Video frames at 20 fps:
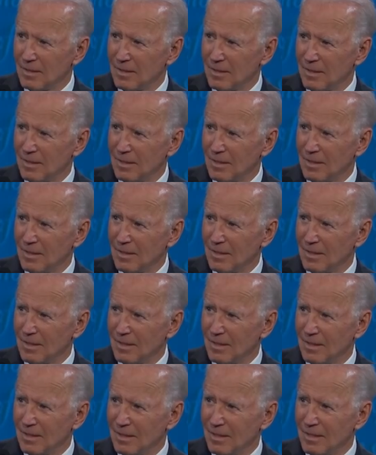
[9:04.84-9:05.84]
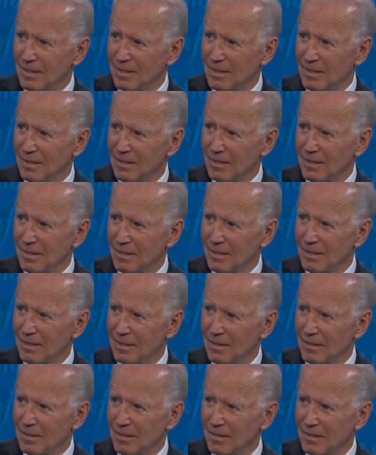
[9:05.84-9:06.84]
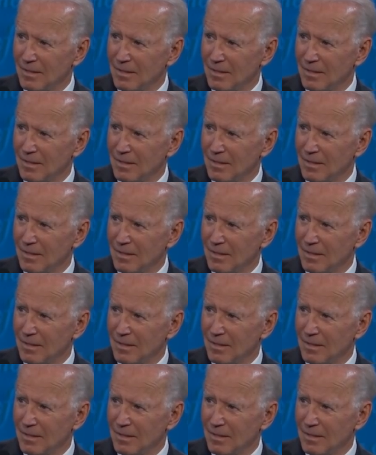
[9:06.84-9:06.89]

The person shown says nothing.